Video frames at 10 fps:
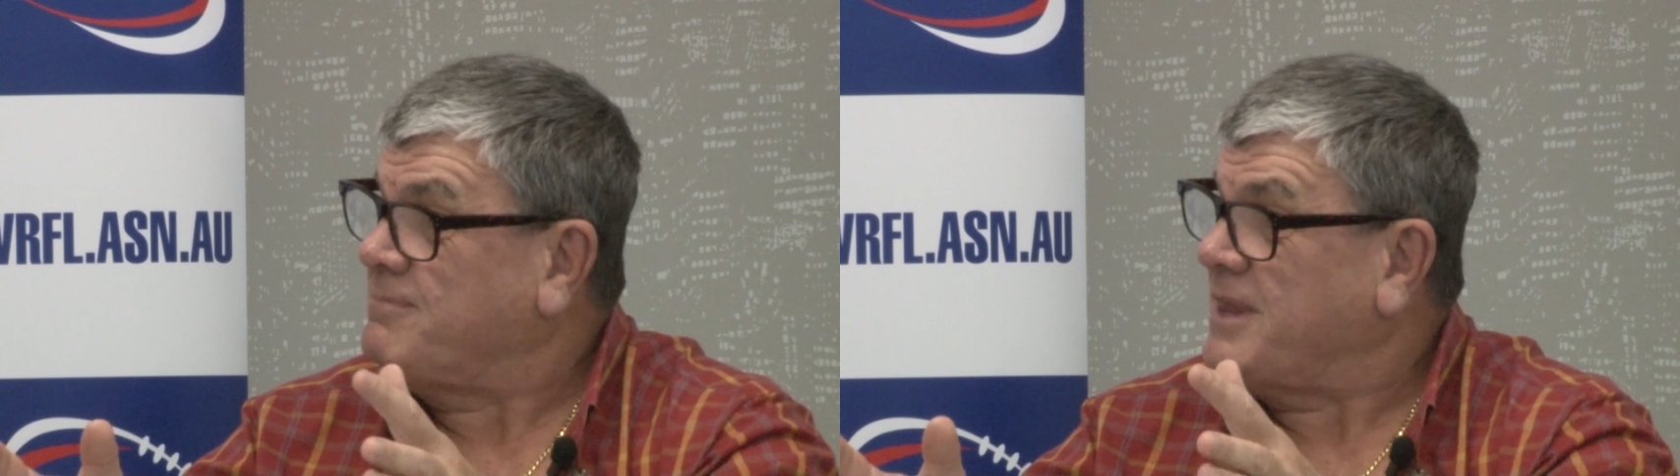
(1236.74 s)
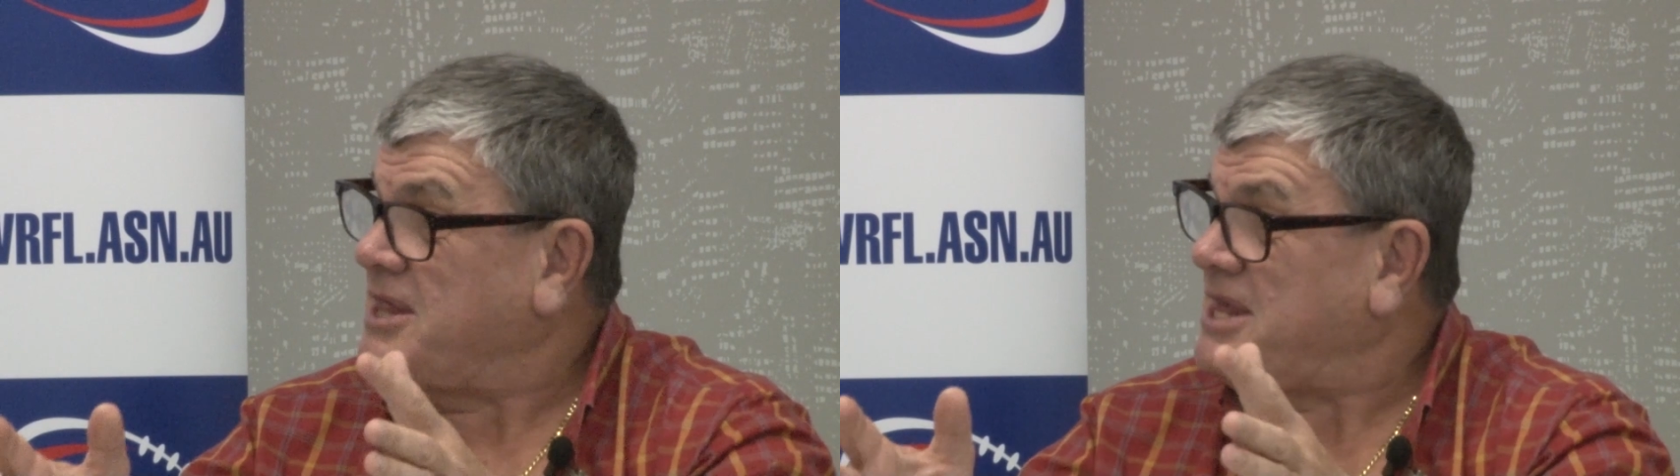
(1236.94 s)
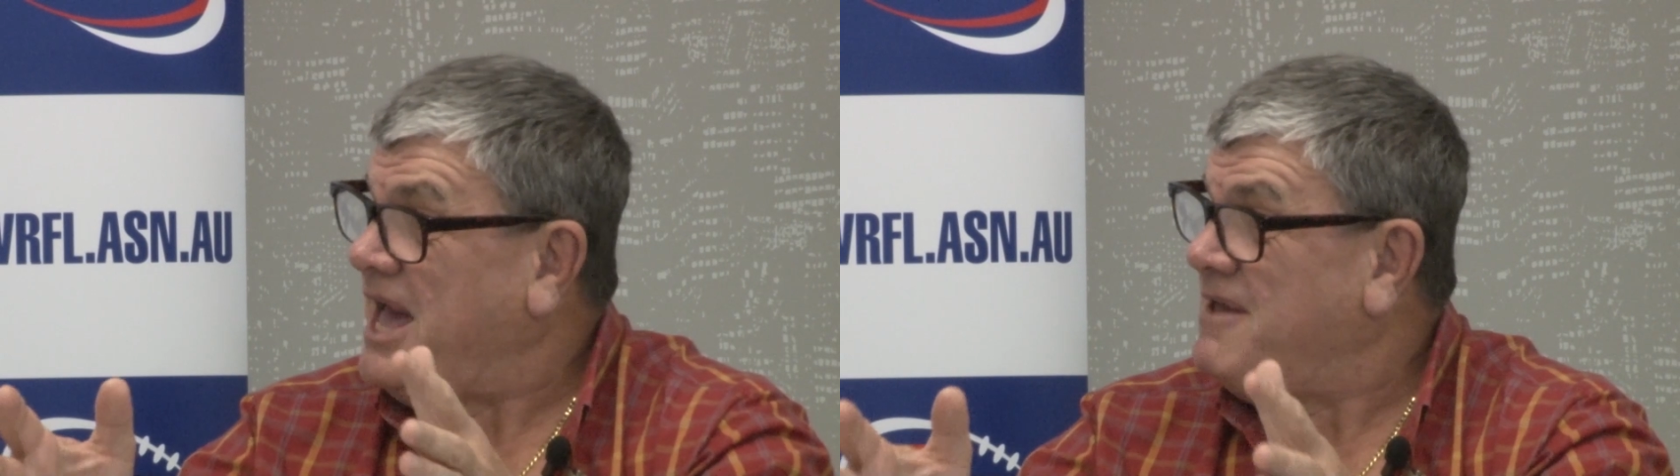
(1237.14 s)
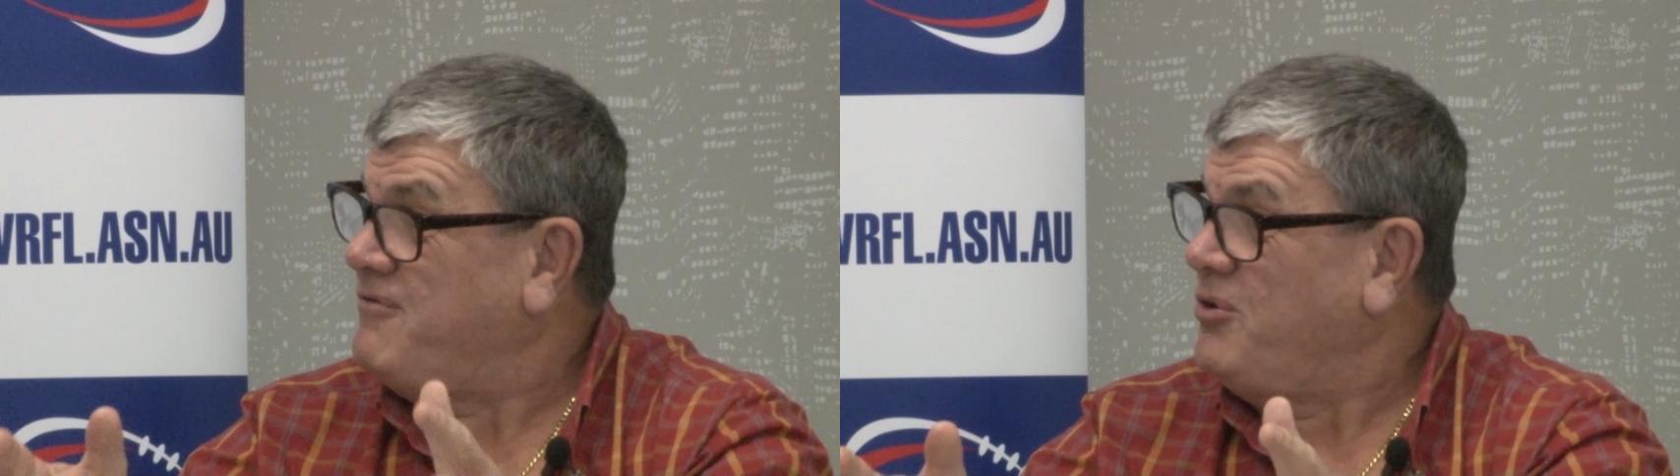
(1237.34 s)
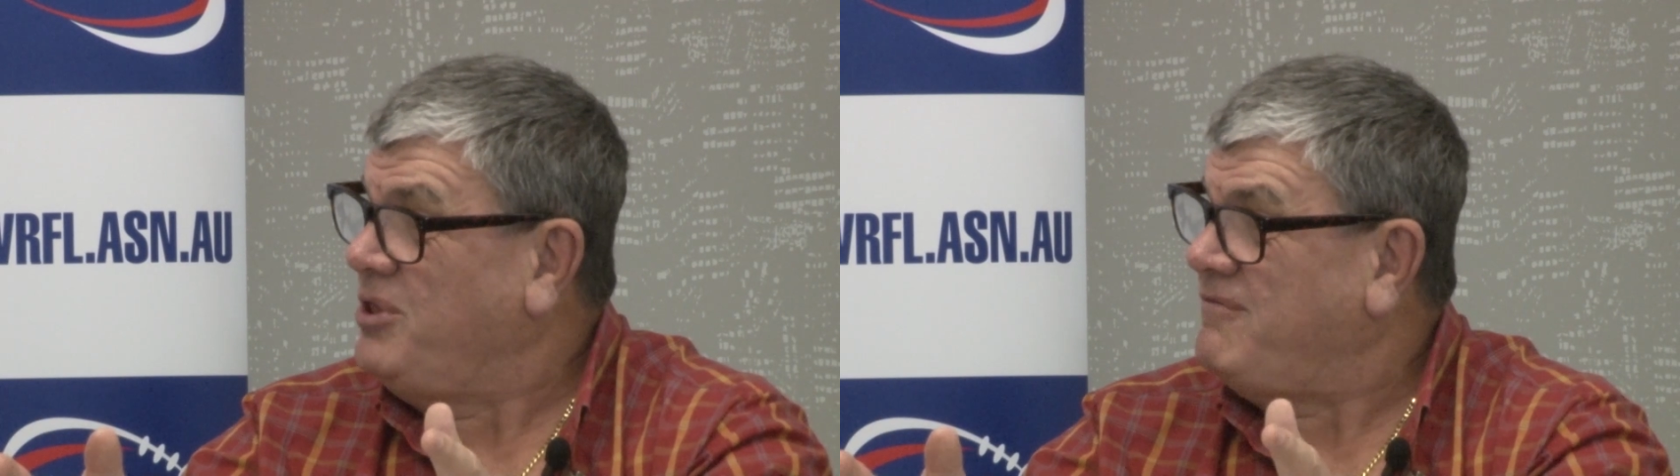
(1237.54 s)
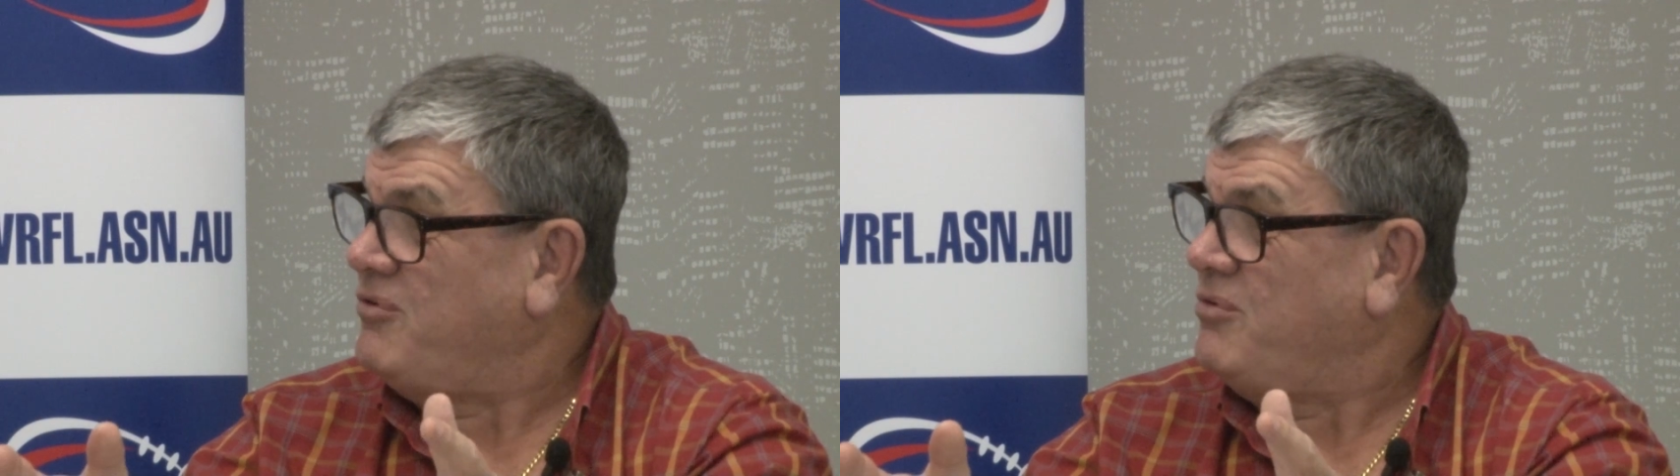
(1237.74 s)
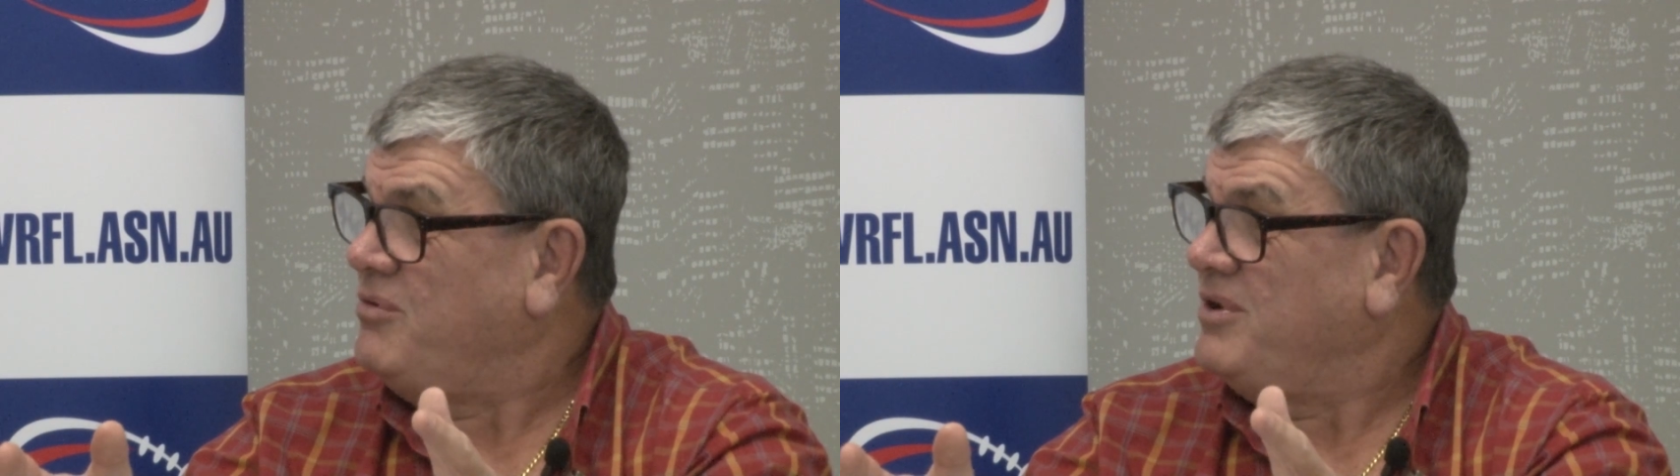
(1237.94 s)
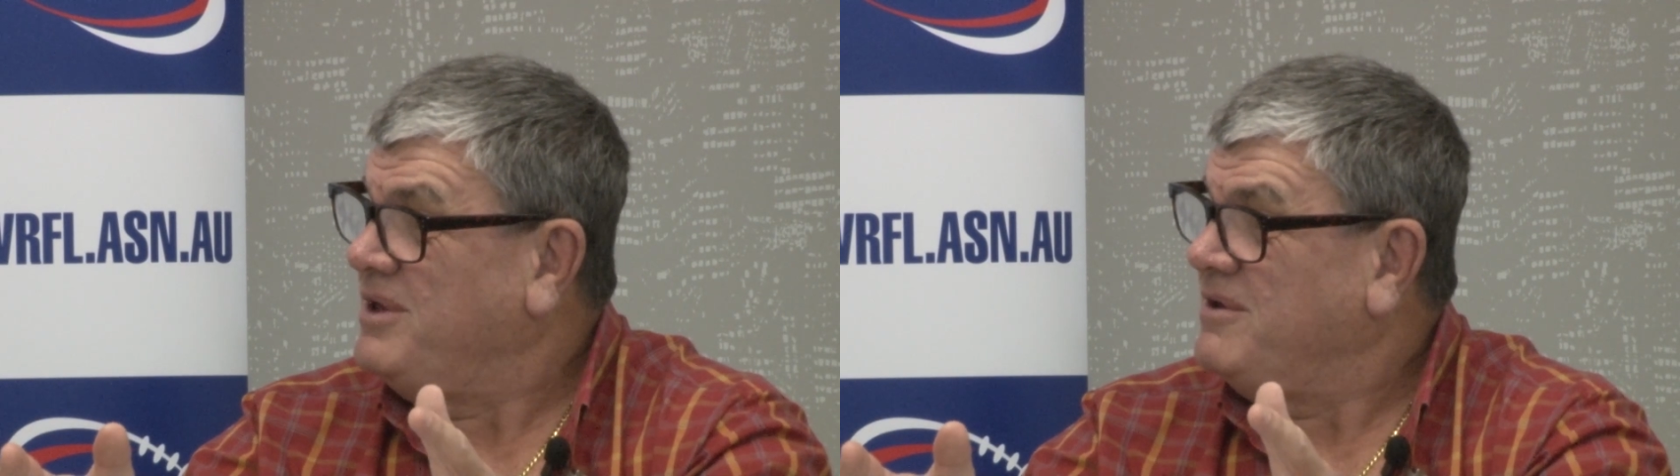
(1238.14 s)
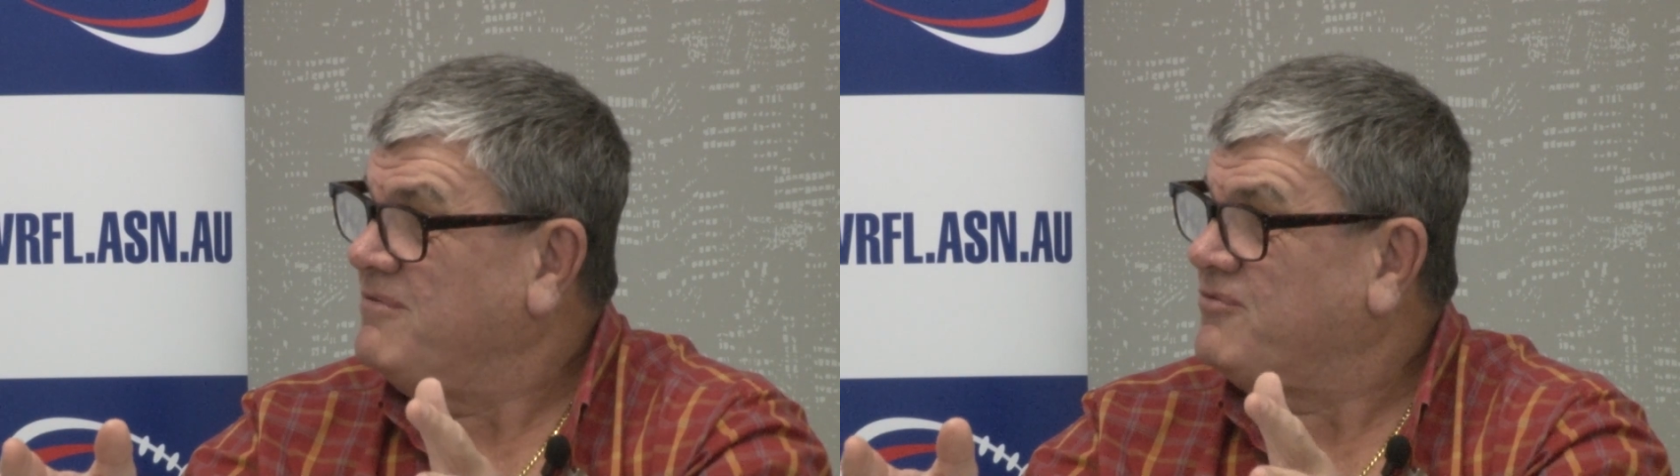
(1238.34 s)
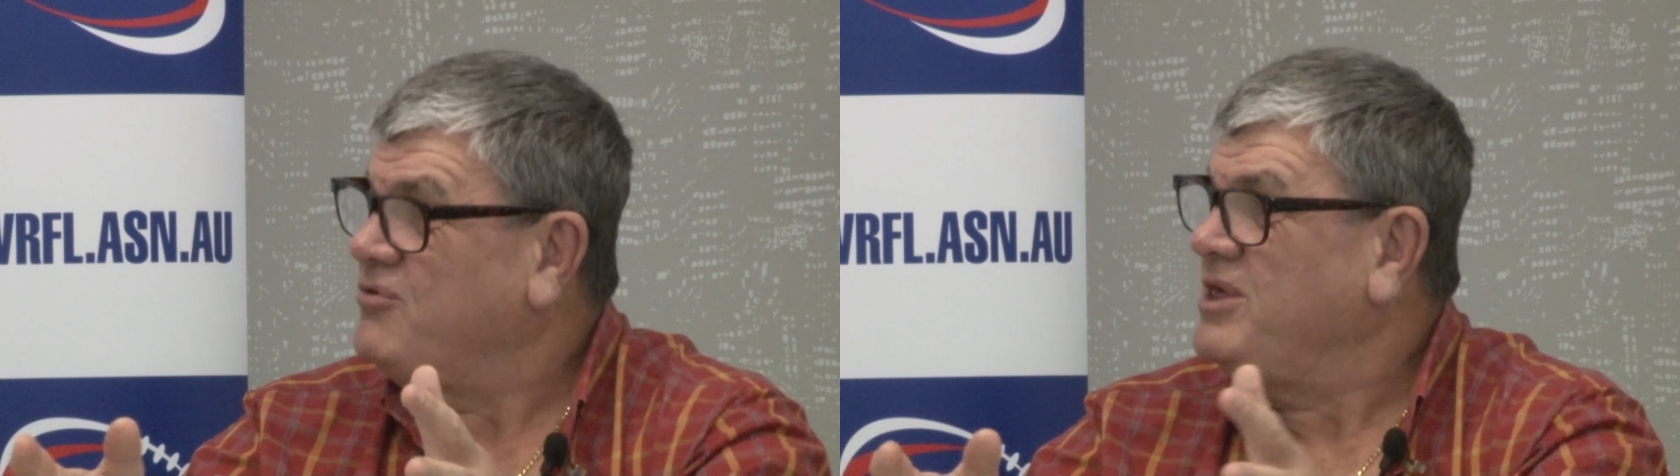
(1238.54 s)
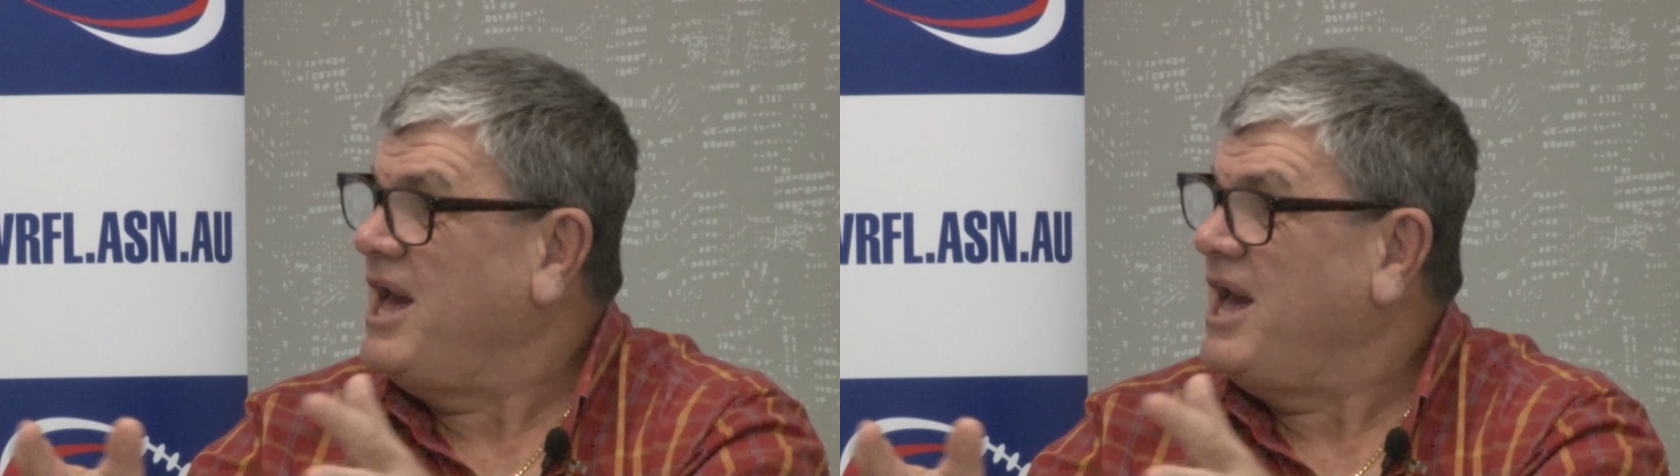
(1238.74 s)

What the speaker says: at the AFL level through the